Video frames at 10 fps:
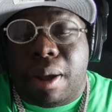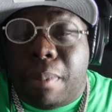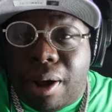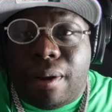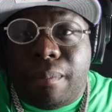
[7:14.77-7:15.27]

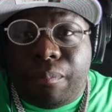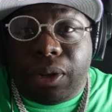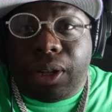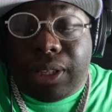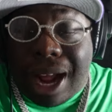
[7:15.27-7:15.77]
But
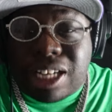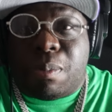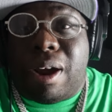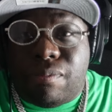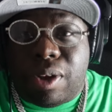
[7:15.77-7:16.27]
that's
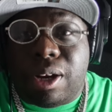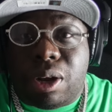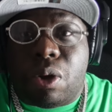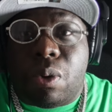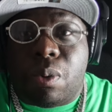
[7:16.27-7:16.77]
my
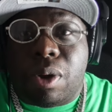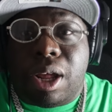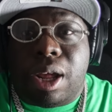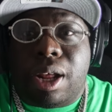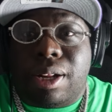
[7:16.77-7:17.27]
video.
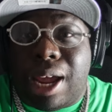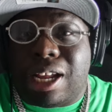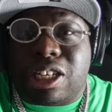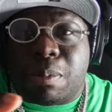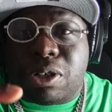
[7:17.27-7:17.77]
Like
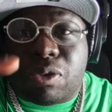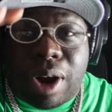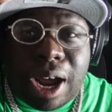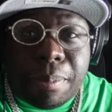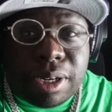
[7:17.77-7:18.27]
and
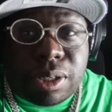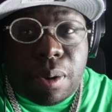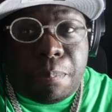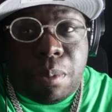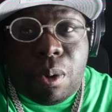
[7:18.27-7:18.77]
subscribe. It's
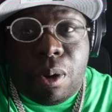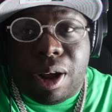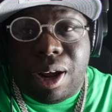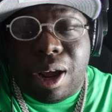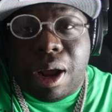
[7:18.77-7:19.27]
your
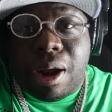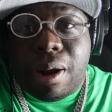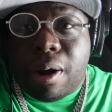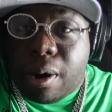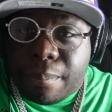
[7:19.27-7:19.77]
boy,
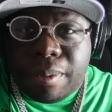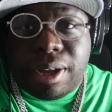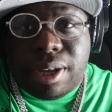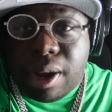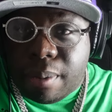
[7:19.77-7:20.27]

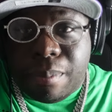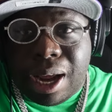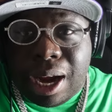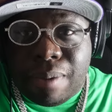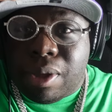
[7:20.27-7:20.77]
Urban Gear
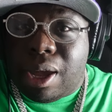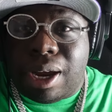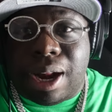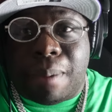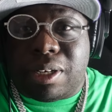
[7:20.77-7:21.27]
Man,
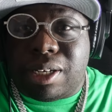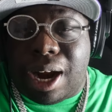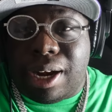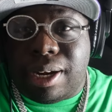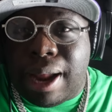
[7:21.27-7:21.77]
and I'm
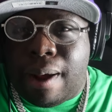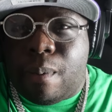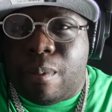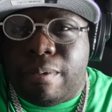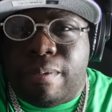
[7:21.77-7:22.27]
signing out